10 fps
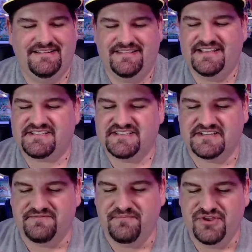This is
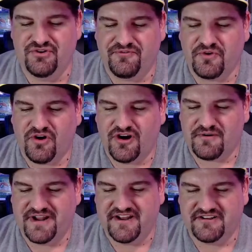a beautiful card
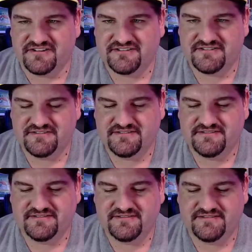right here.
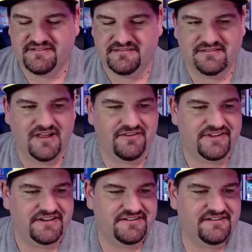Love it.